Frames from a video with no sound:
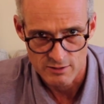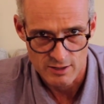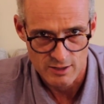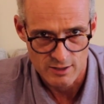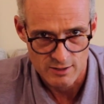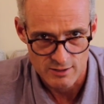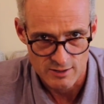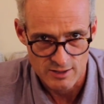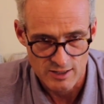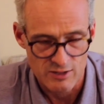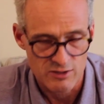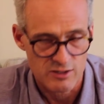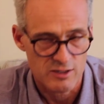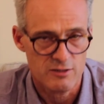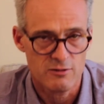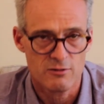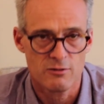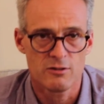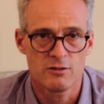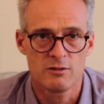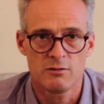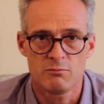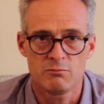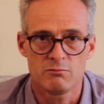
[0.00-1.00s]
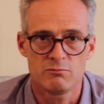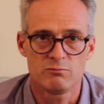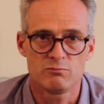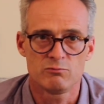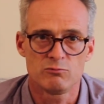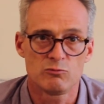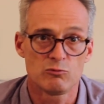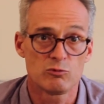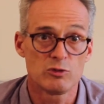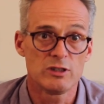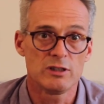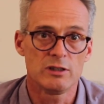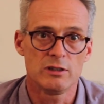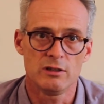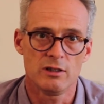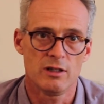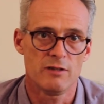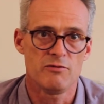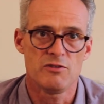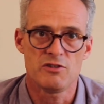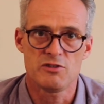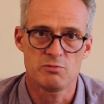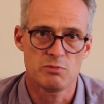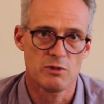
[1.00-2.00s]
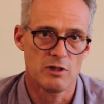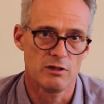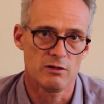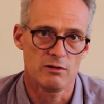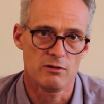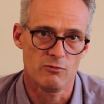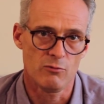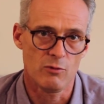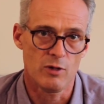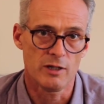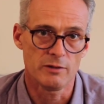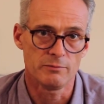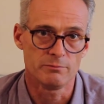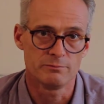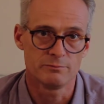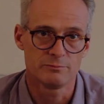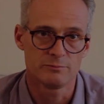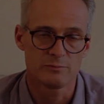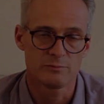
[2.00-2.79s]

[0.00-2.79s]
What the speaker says: I think you're going to really love this bottle of wine.